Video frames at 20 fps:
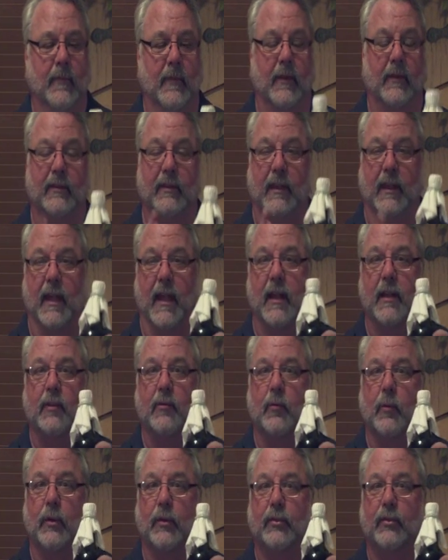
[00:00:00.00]
This
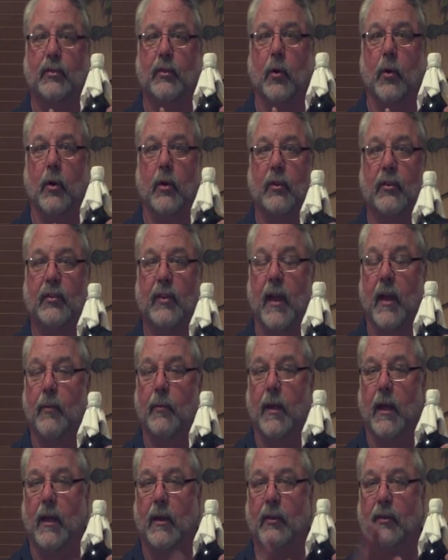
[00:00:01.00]
again was stored
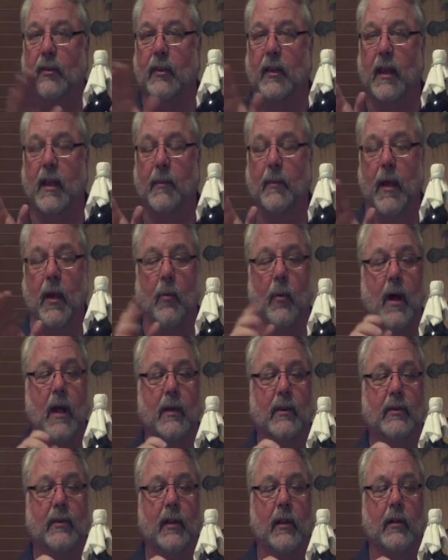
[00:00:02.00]
sideways in my
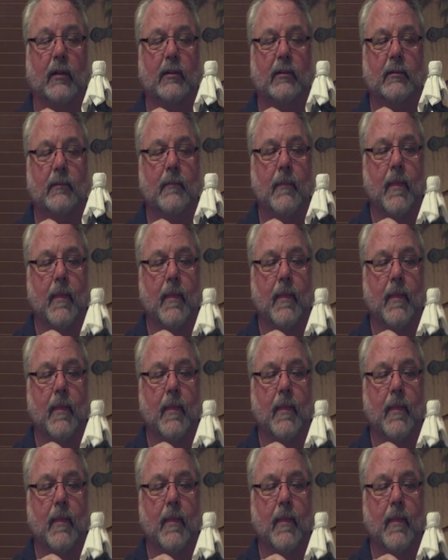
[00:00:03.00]
wine cellar,